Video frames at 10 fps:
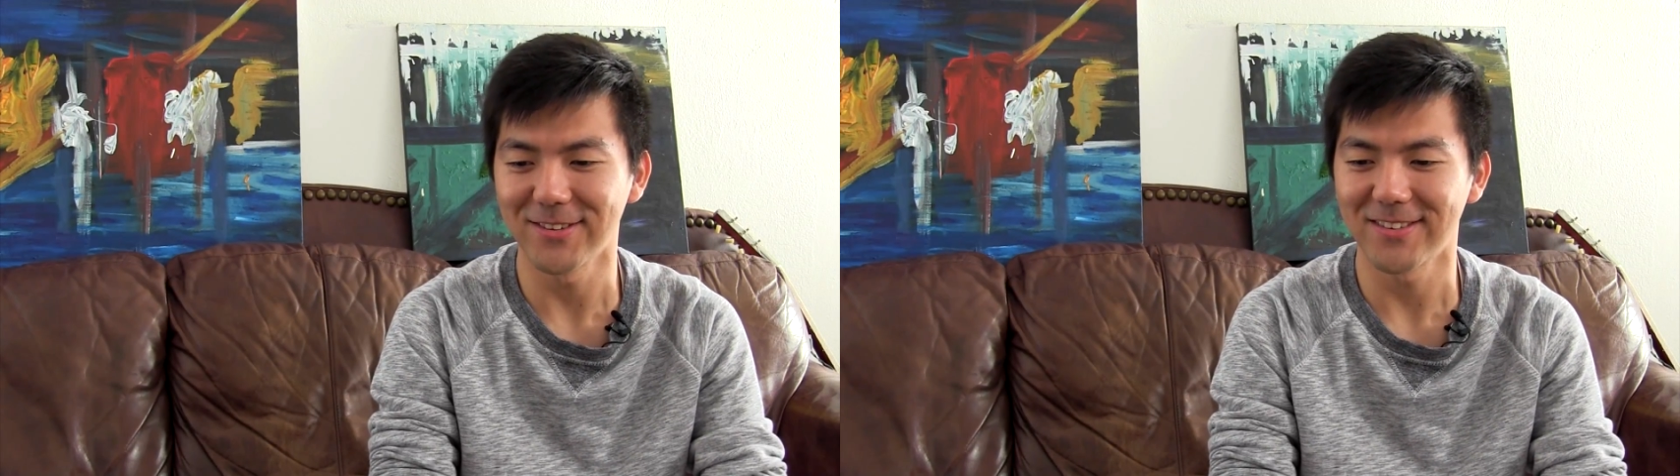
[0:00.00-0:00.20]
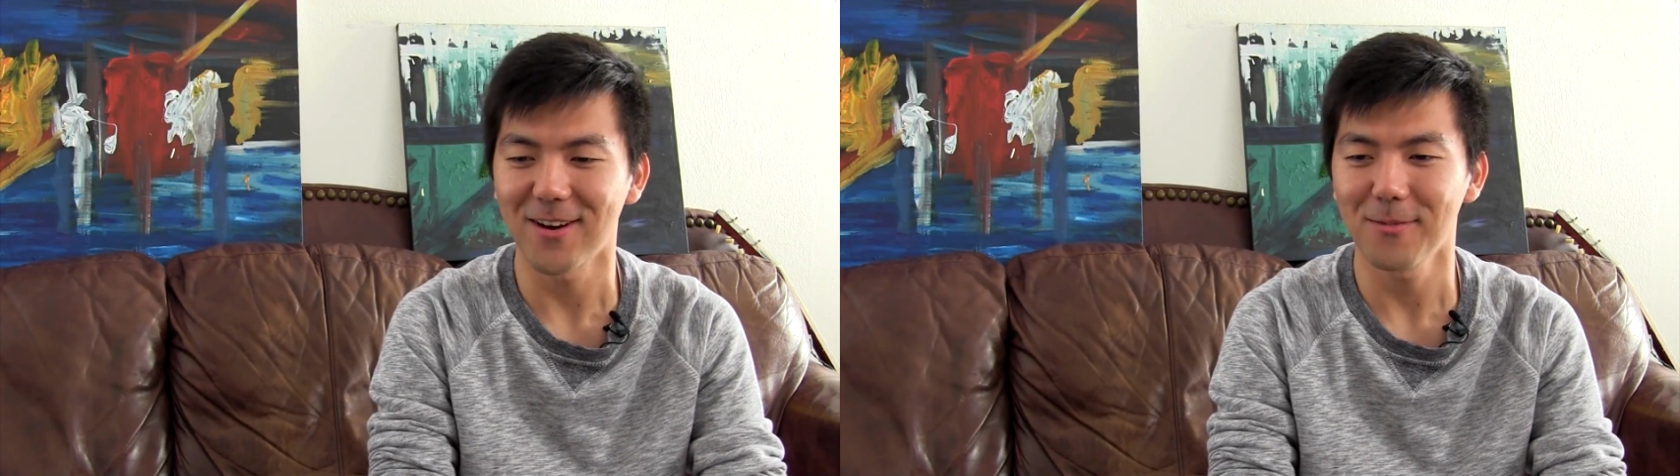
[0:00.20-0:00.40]

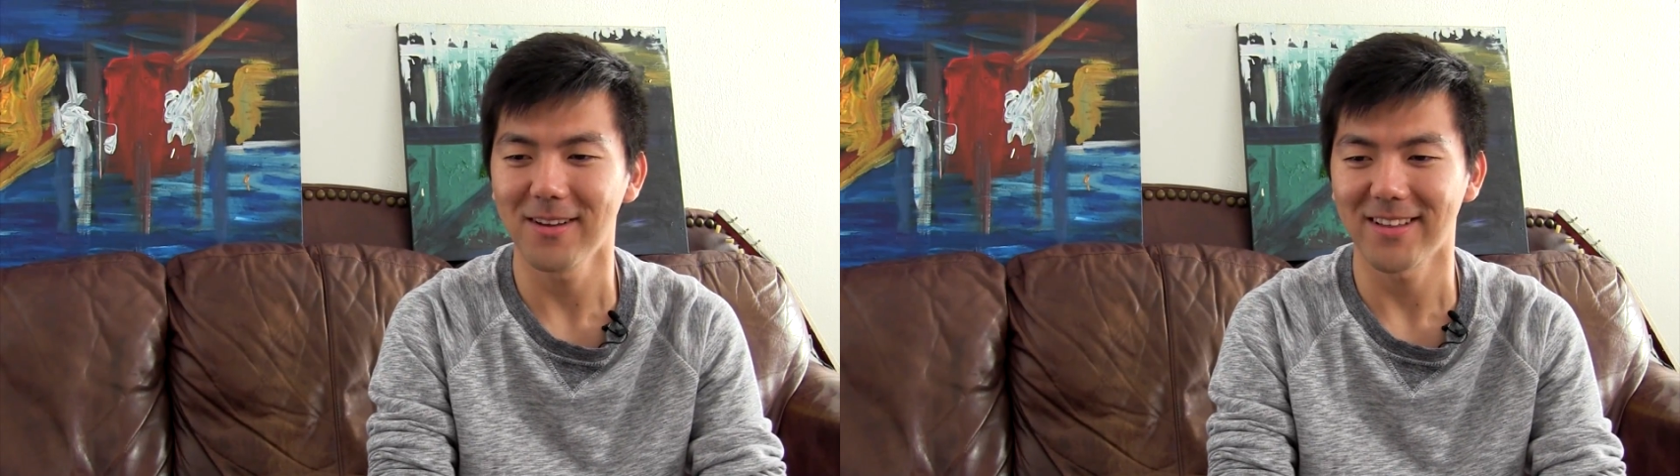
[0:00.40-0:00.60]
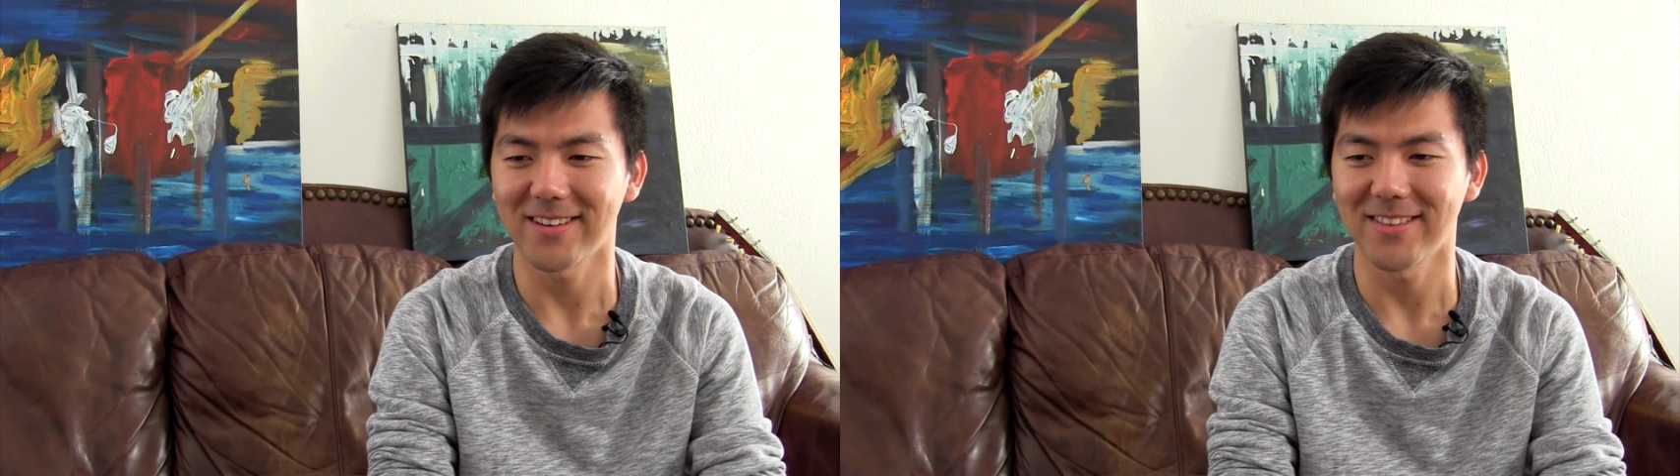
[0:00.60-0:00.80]
to tell
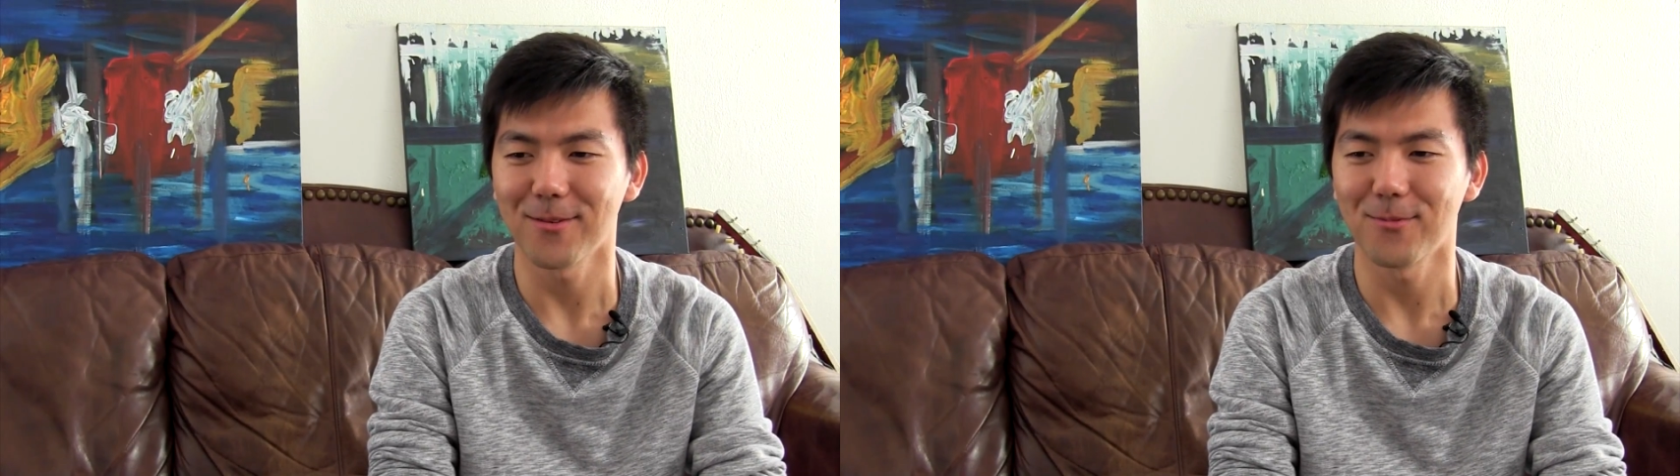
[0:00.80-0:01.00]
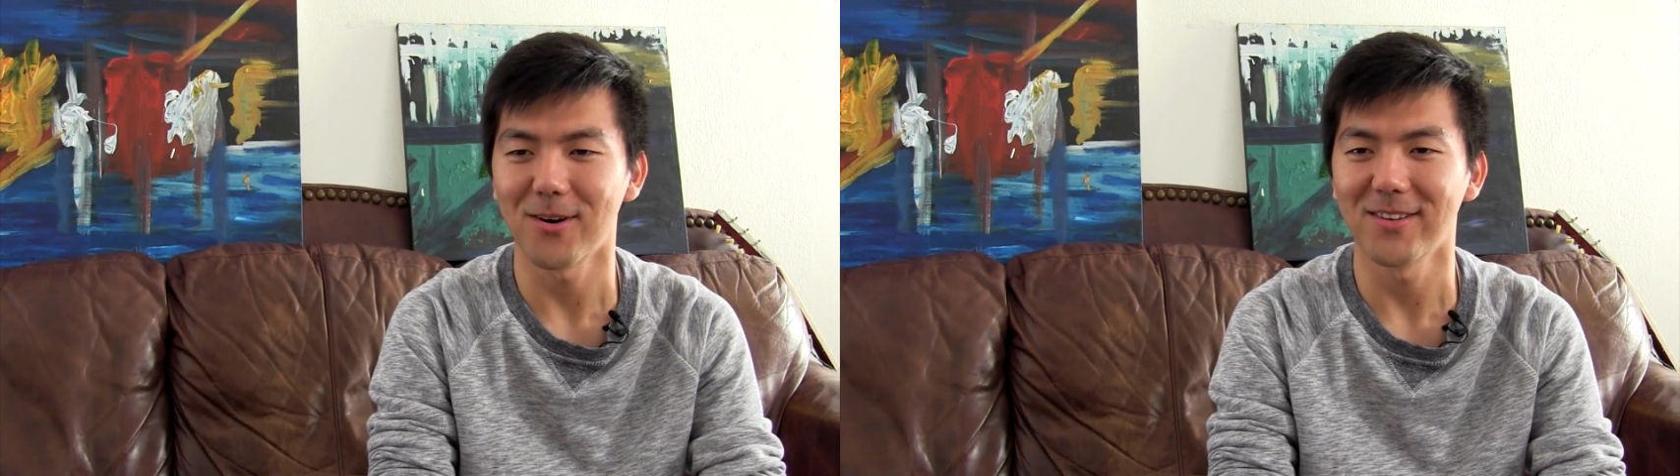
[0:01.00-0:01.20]
me like they
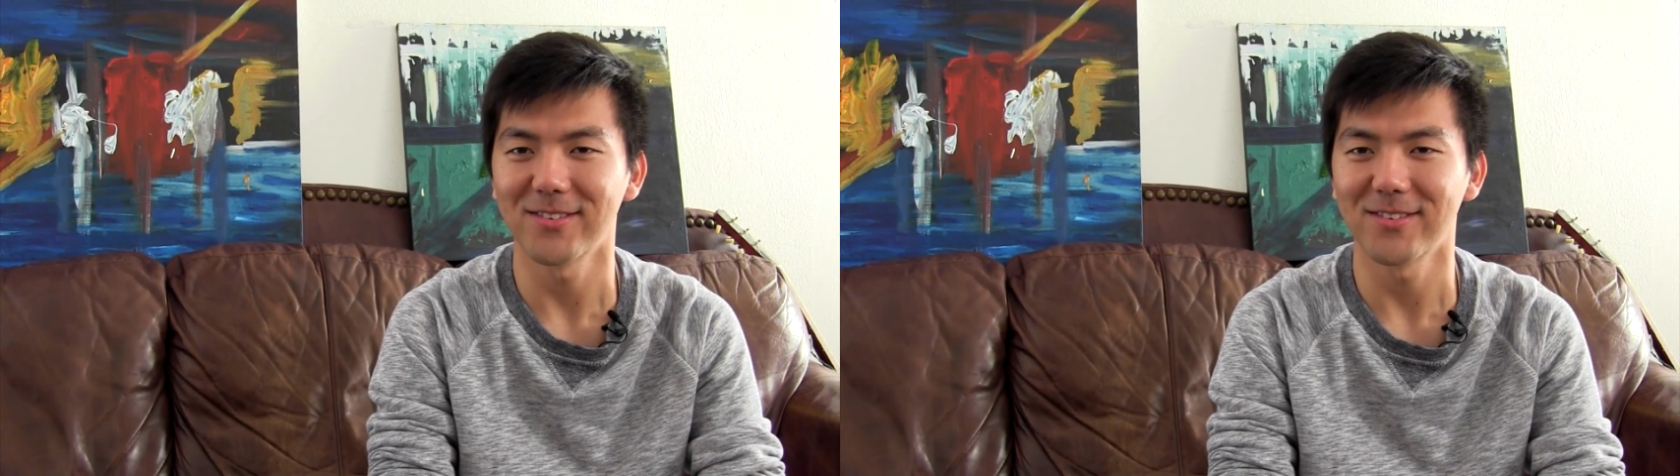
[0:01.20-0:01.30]
want